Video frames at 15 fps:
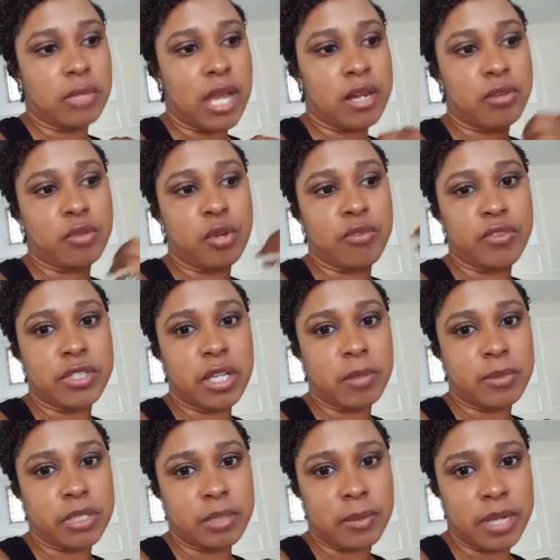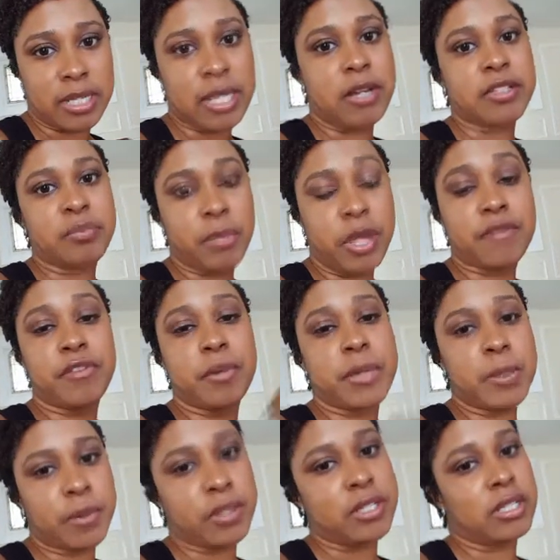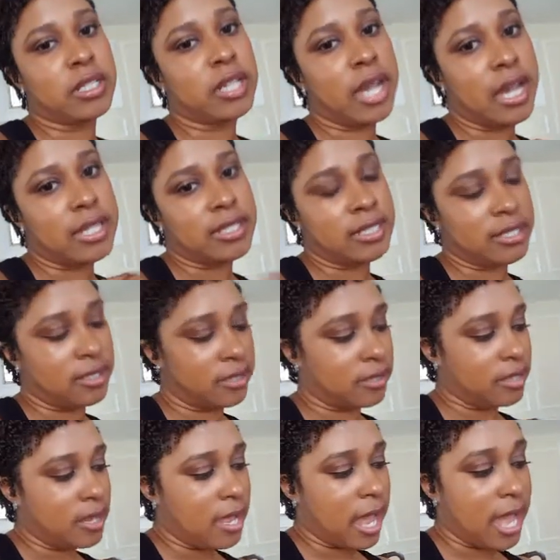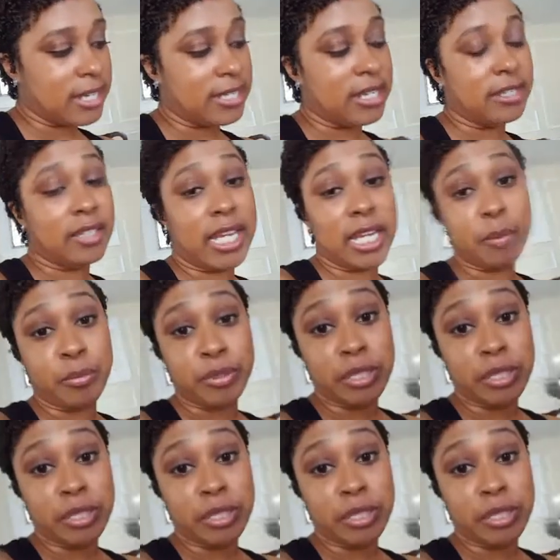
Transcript: I don't know if it's helped anybody else, but for me personally, I didn't like it.